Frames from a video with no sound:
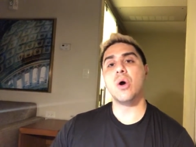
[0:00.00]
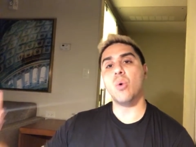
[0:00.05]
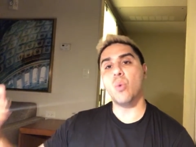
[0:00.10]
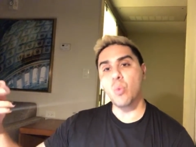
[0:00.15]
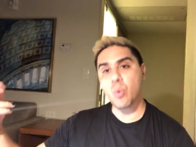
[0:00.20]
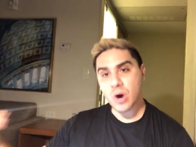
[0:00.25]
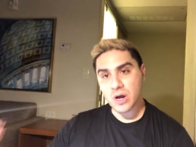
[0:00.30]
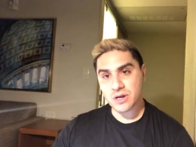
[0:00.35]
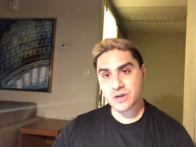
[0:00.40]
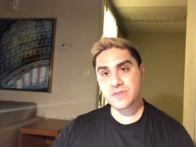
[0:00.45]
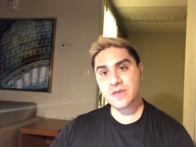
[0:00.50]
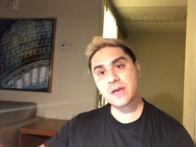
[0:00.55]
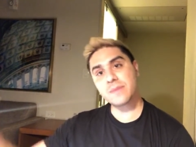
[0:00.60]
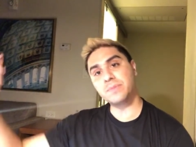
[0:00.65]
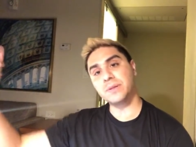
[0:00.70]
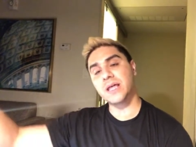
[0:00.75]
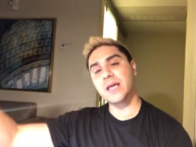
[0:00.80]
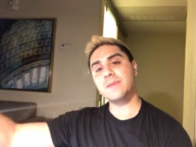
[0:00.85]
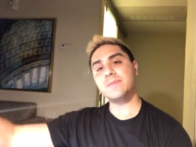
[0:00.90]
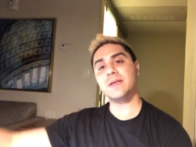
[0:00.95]
What are they
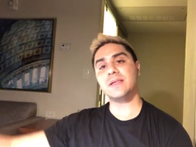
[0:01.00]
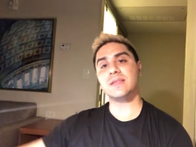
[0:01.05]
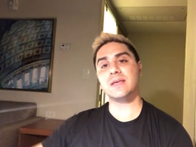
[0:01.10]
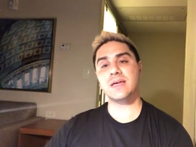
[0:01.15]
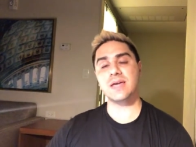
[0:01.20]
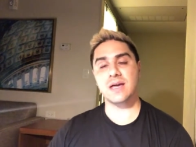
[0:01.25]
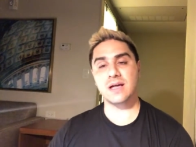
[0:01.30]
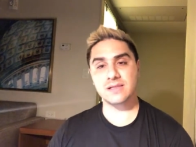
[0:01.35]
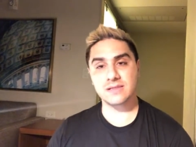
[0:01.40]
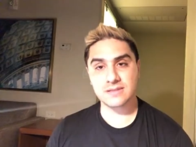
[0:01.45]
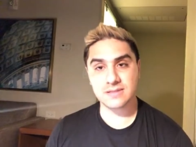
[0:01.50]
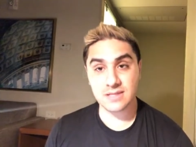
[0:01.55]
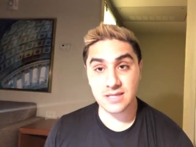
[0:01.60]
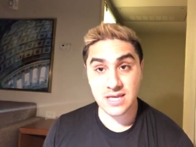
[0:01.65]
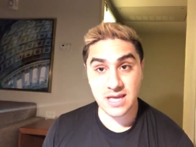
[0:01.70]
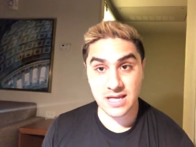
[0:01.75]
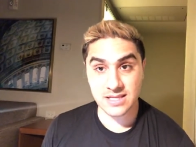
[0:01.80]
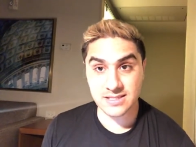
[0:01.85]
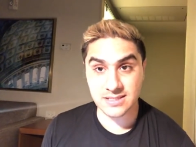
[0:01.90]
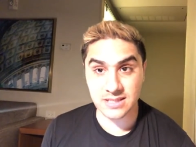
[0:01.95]
blaming the
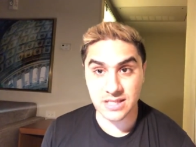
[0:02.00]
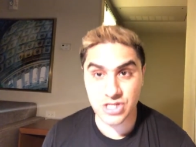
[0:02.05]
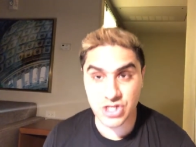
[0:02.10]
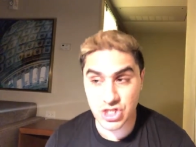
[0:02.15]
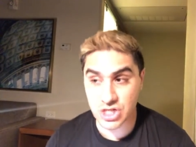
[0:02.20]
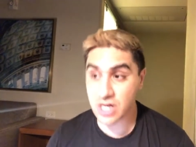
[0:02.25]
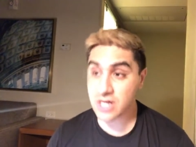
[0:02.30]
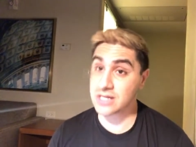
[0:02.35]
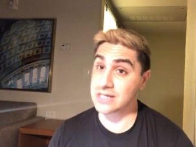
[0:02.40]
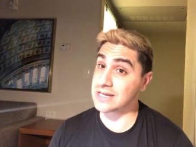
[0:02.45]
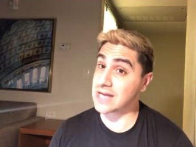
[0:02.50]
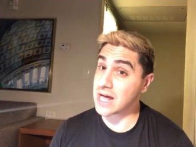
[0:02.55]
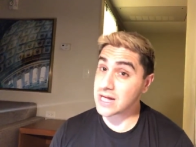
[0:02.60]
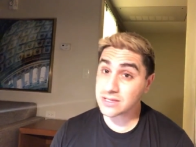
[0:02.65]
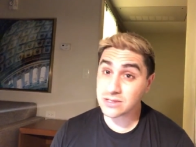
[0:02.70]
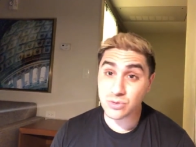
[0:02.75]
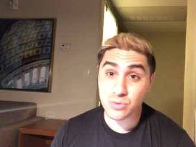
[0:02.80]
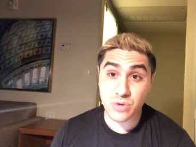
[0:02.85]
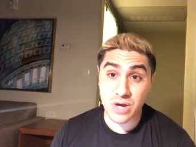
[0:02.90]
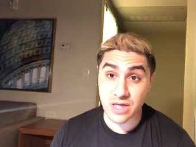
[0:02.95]
cancellation on? Not
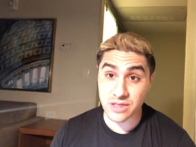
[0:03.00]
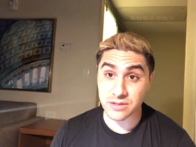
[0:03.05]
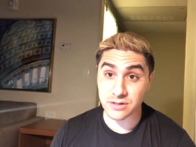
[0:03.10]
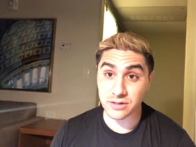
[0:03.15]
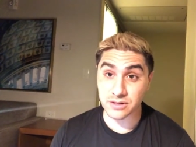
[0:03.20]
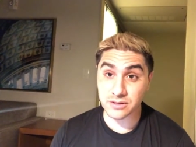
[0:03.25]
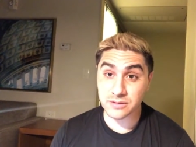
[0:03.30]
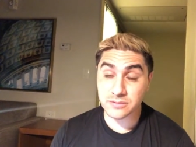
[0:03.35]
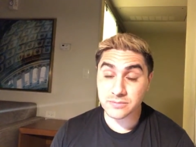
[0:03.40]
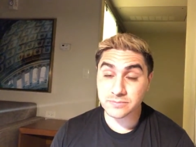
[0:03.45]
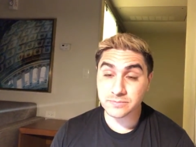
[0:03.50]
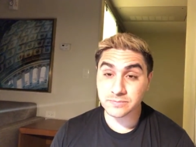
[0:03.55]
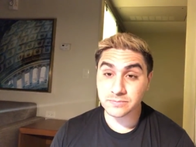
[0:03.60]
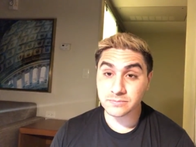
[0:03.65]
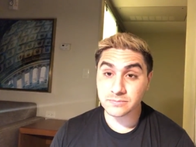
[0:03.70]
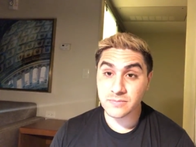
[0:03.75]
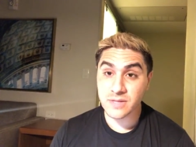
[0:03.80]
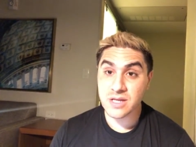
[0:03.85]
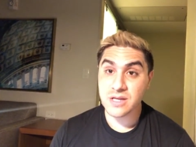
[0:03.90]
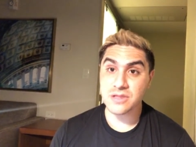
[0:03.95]
the weather.
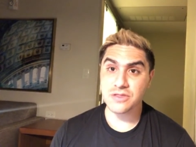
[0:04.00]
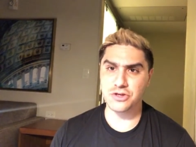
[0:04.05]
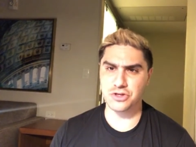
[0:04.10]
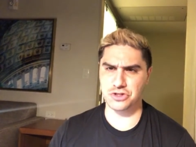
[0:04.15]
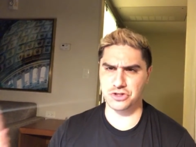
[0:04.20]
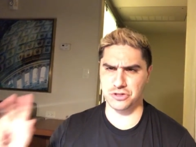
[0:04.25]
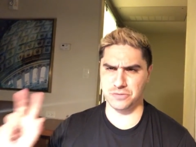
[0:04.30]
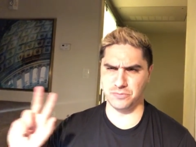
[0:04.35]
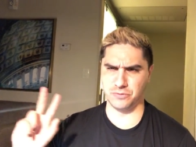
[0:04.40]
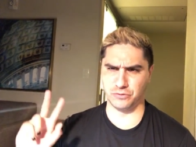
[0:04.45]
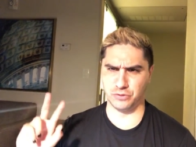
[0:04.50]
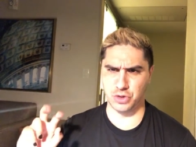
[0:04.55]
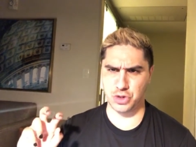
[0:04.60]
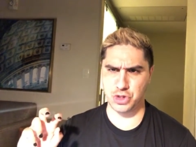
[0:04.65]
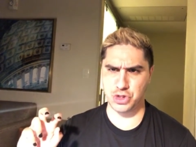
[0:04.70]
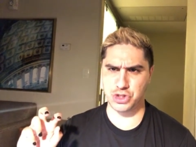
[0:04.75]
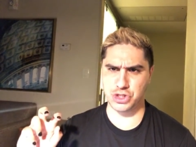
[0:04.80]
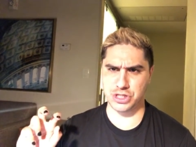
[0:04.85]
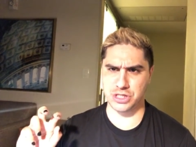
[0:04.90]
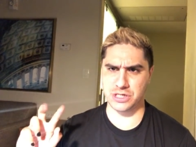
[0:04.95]
The
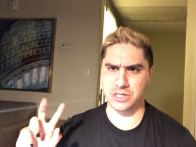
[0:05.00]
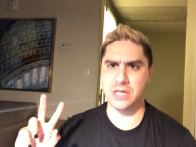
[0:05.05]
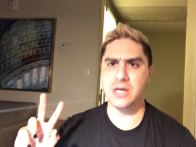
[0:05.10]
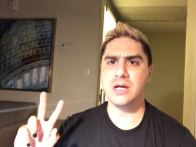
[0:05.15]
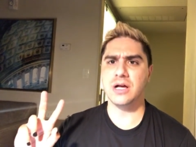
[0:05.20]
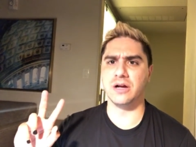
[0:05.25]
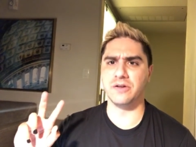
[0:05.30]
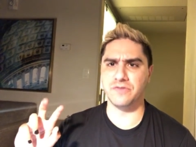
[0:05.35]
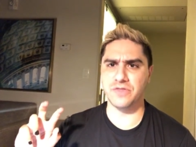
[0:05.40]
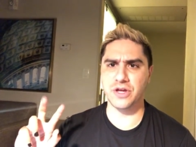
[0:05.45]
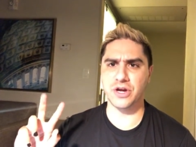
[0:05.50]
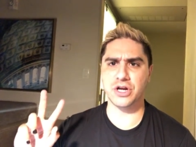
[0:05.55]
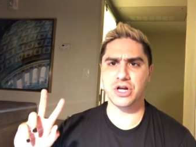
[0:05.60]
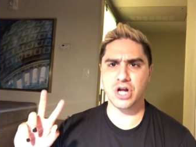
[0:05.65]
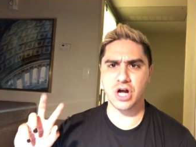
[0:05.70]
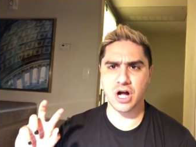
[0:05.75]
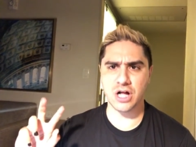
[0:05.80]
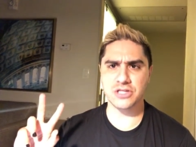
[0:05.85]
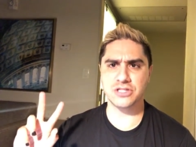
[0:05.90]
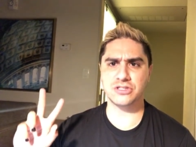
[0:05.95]
subversion of their
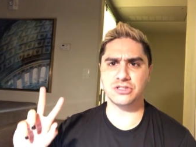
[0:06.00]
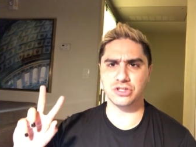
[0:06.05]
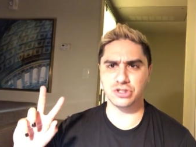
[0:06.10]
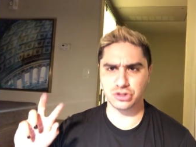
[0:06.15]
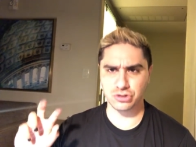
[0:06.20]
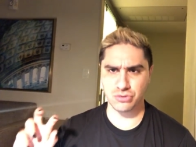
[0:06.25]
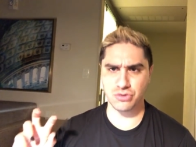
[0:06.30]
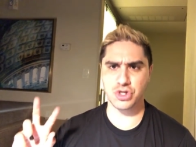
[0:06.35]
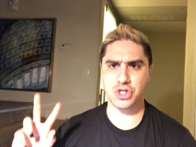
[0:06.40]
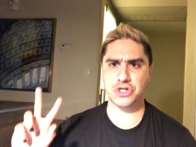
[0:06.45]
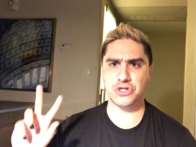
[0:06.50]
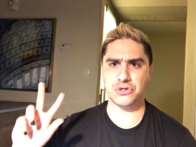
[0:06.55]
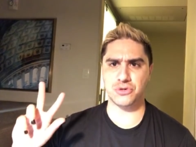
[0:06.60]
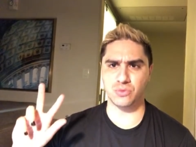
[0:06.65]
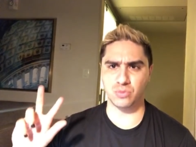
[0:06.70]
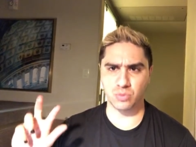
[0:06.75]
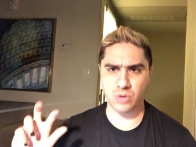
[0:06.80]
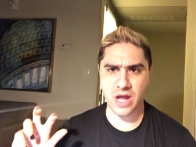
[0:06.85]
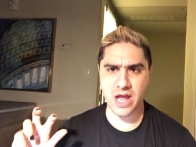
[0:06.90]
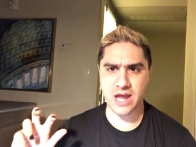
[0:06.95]
constitutional
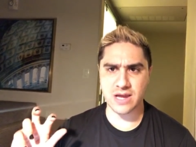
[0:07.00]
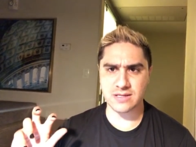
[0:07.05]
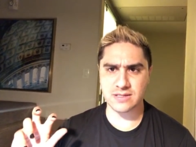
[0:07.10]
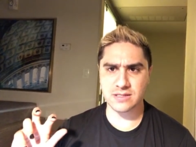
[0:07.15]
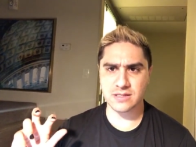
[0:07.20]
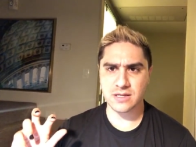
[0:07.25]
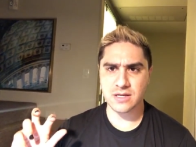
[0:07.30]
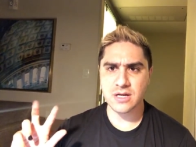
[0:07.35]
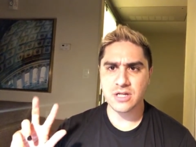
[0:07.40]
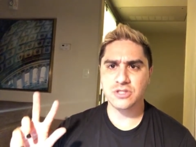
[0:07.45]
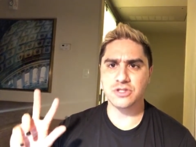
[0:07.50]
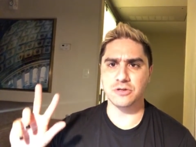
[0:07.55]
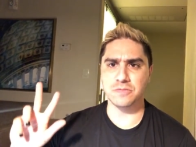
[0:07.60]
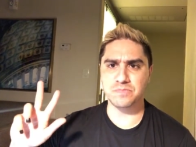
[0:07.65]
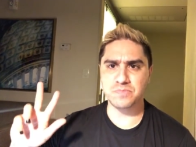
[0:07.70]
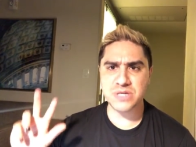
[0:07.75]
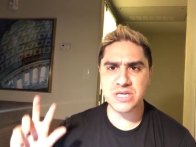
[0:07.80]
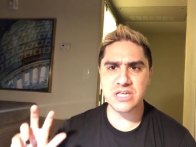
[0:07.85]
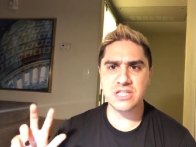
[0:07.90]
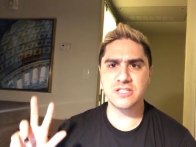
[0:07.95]
right to
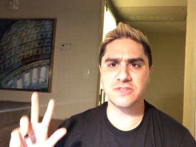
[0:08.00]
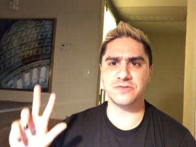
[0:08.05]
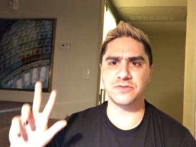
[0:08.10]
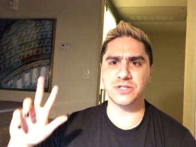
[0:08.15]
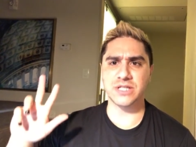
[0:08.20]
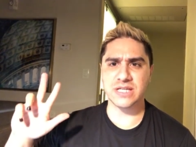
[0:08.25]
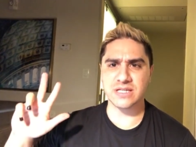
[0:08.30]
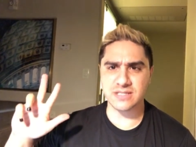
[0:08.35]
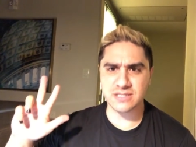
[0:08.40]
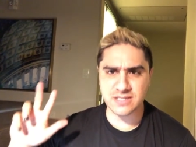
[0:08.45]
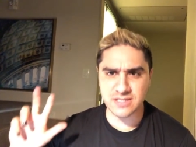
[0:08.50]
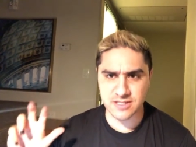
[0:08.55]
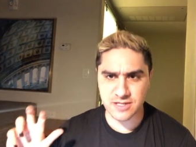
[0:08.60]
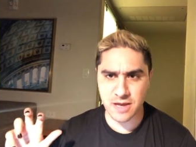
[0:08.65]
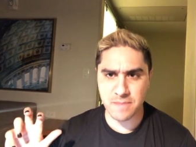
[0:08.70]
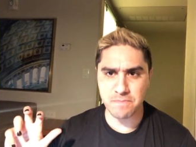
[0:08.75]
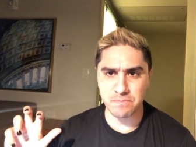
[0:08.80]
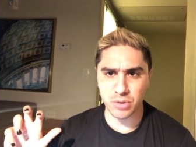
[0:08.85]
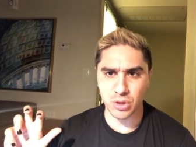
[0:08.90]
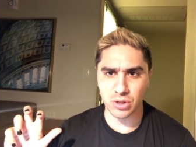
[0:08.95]
peacefully
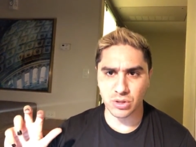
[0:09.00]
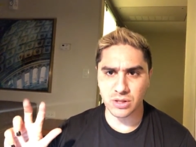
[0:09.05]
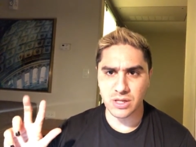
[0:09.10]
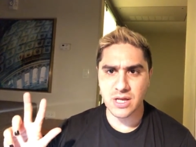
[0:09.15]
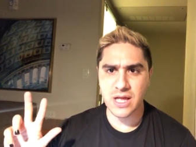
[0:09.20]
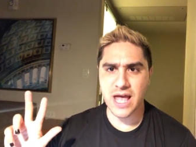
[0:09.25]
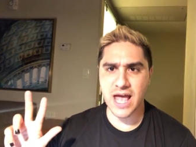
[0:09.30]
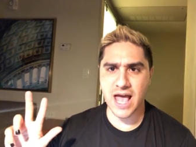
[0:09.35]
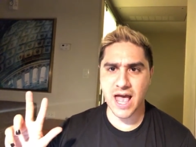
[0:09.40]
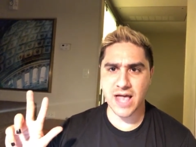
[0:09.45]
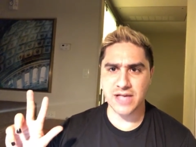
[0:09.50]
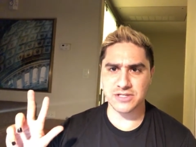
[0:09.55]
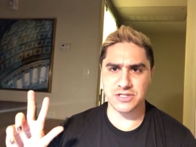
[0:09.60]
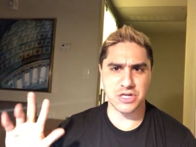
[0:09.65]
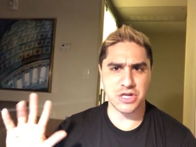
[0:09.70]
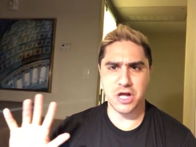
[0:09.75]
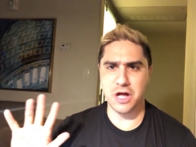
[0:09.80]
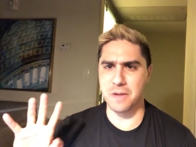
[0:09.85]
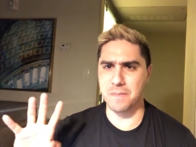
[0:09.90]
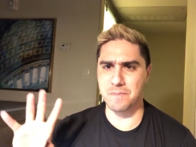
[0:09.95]
assemble as
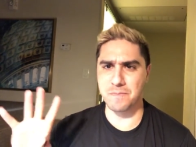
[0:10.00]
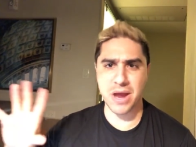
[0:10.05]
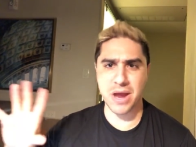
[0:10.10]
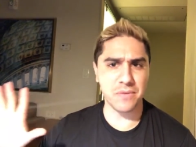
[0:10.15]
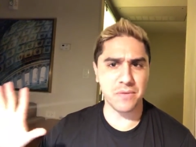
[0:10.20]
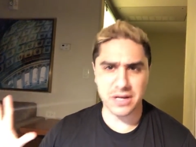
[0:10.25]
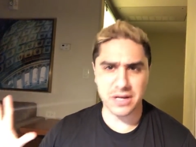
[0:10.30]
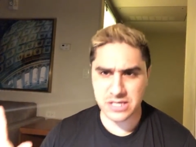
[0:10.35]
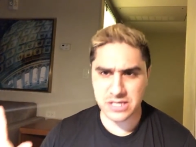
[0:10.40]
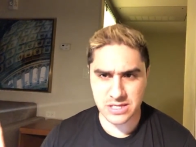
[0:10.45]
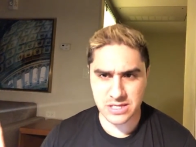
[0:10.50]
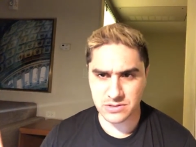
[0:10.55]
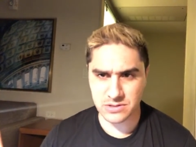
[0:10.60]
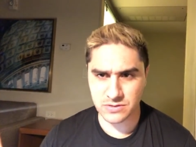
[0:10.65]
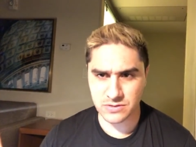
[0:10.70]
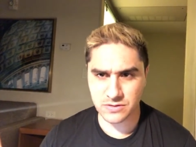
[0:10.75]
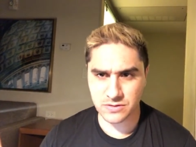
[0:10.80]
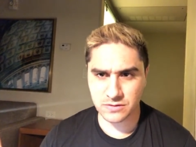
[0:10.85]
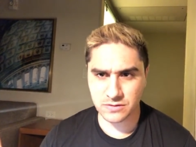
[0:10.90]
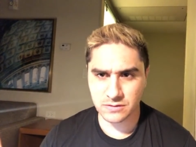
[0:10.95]

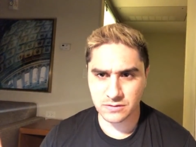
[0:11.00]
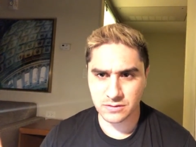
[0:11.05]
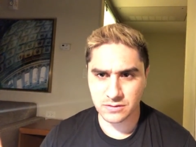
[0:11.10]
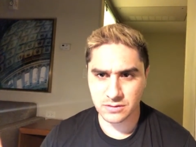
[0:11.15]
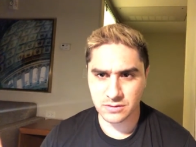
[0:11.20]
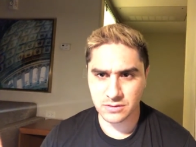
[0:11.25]
Americans.